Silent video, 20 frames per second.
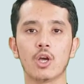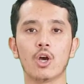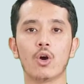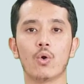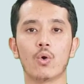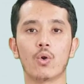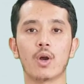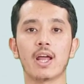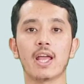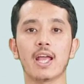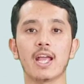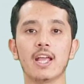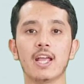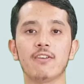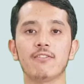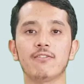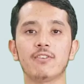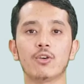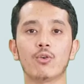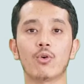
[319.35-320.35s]
or a
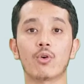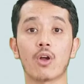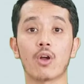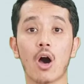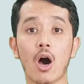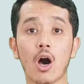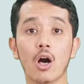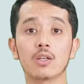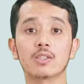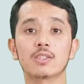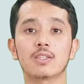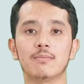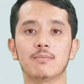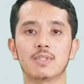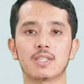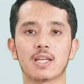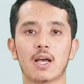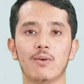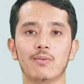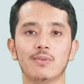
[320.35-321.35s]
heavy or awesome
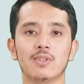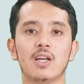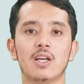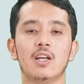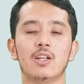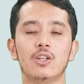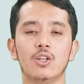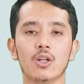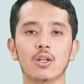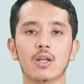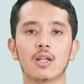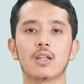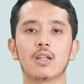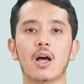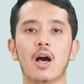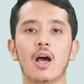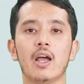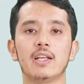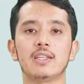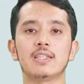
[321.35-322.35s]
sound, not a
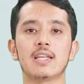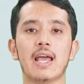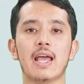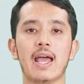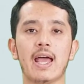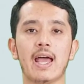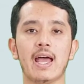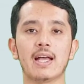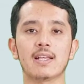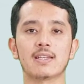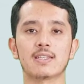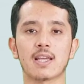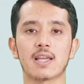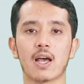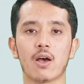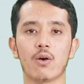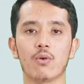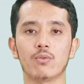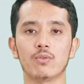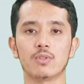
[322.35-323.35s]
light ah
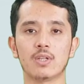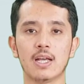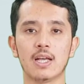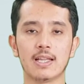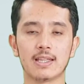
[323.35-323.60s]
sound.